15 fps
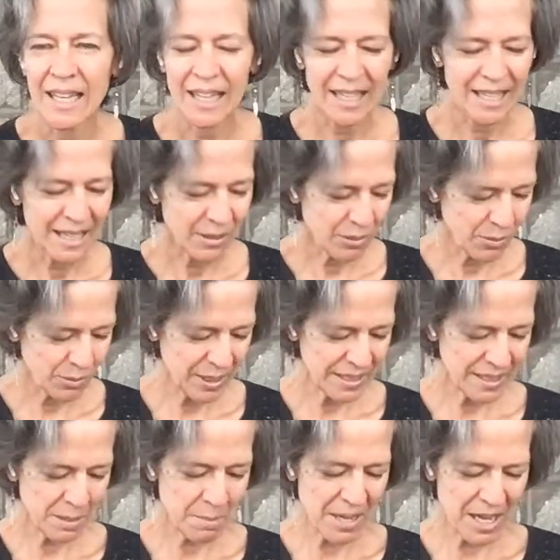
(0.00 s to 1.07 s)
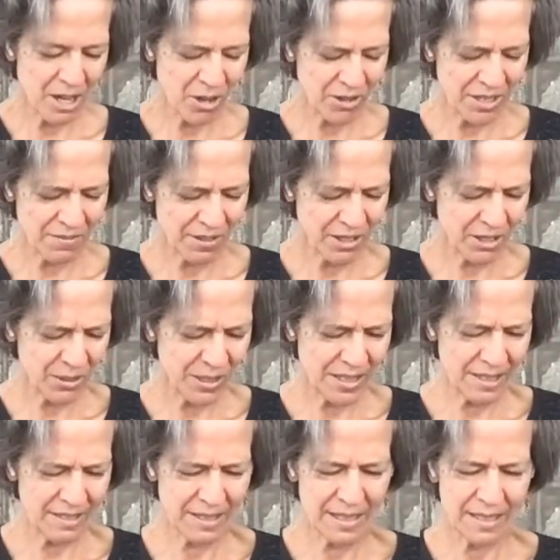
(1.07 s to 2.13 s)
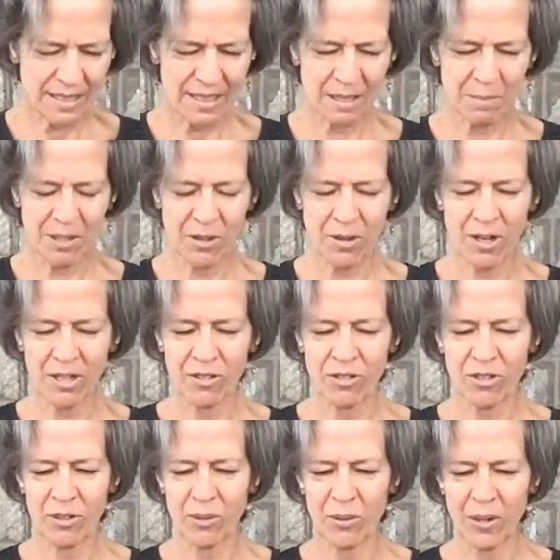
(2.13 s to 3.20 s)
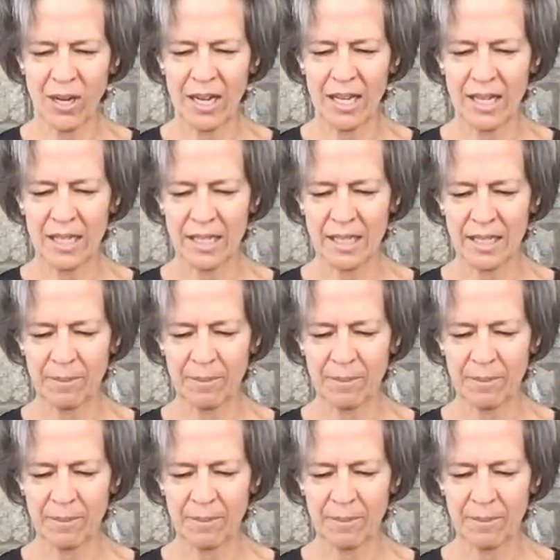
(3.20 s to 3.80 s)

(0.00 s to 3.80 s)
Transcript: And I will ring the bell, even though it doesn't come across so great.